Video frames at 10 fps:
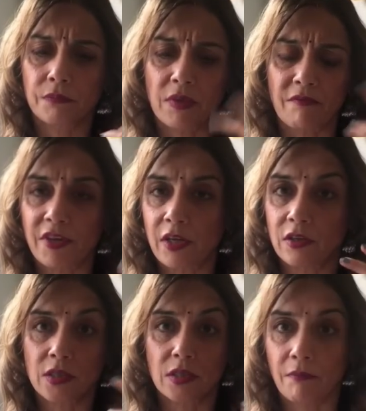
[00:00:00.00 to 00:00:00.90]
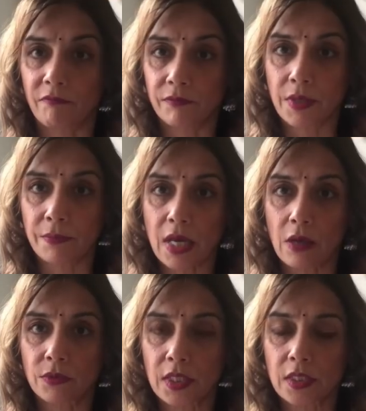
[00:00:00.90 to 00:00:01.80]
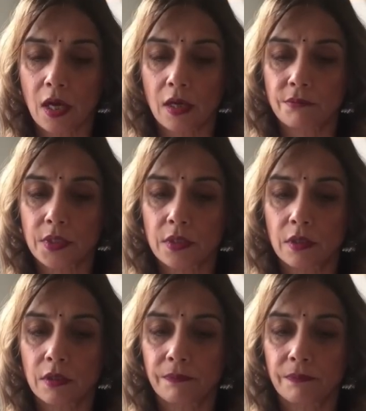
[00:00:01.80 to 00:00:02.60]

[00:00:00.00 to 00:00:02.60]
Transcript: some fears, some doubts at times.